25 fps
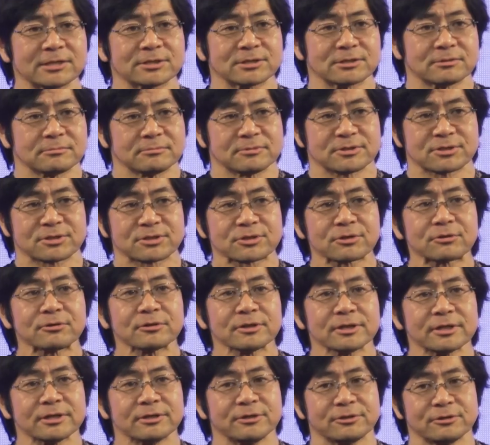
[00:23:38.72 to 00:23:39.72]
is
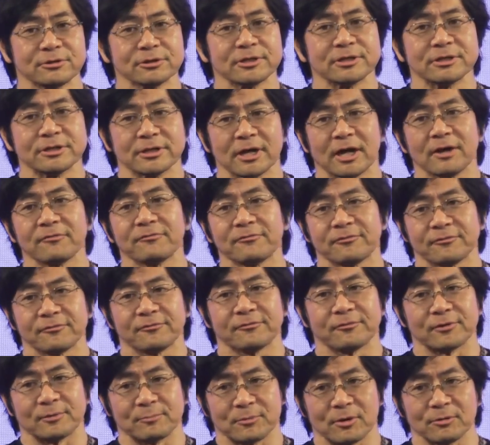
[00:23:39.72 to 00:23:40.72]
certainly good enough
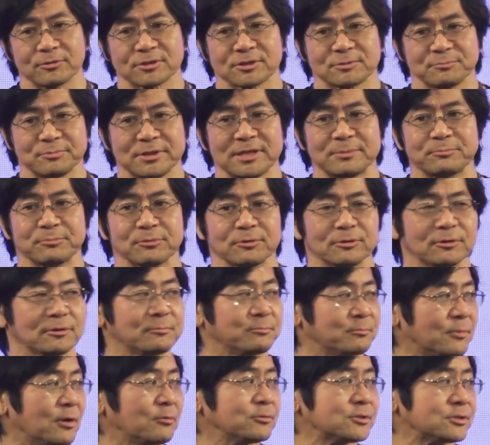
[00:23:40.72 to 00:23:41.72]
for most people
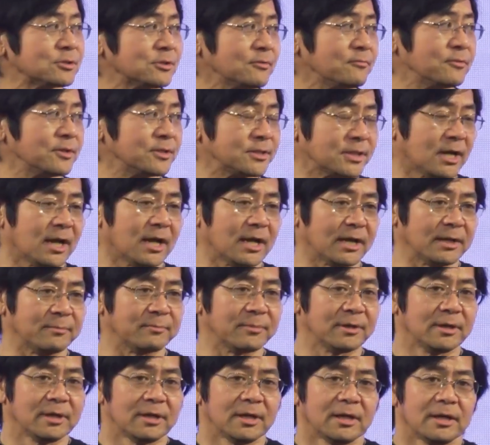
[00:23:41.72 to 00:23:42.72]
most of the time.
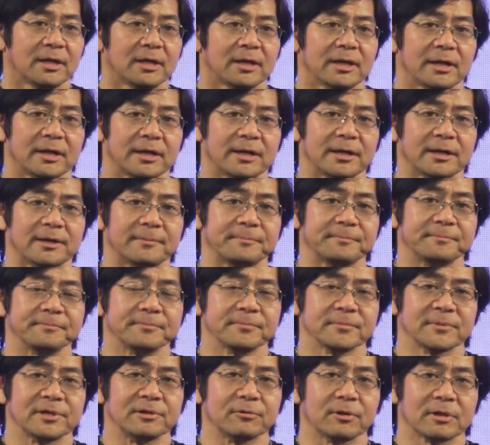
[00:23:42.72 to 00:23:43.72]
A
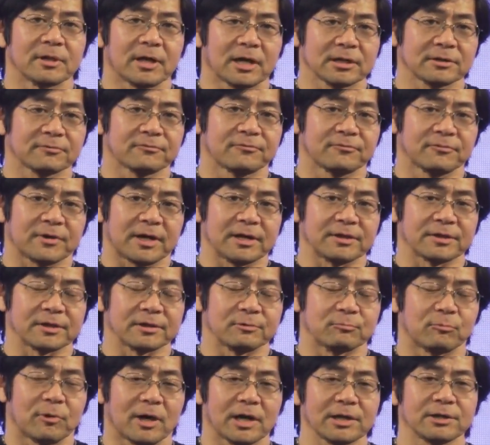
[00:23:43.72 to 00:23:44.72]
lot of, I
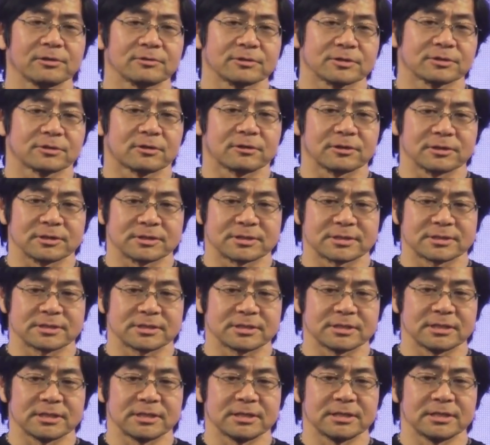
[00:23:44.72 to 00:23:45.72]
think, why you're starting to
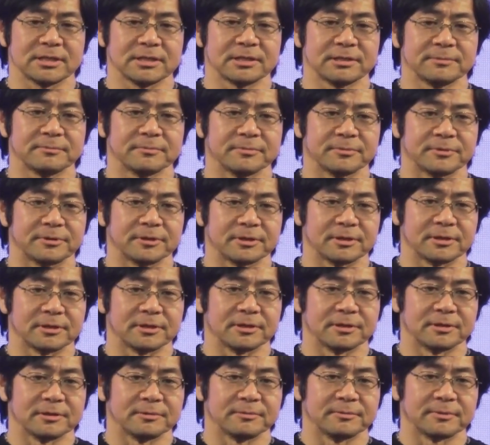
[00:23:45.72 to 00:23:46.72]
see
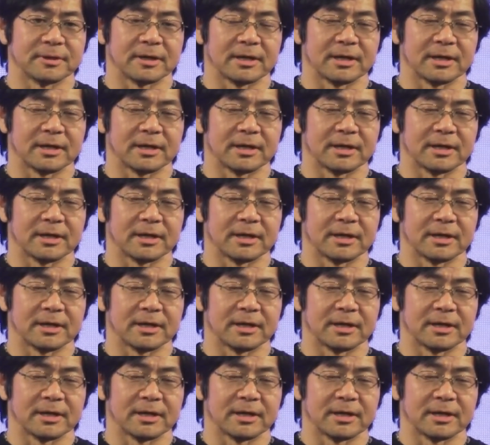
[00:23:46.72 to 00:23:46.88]
the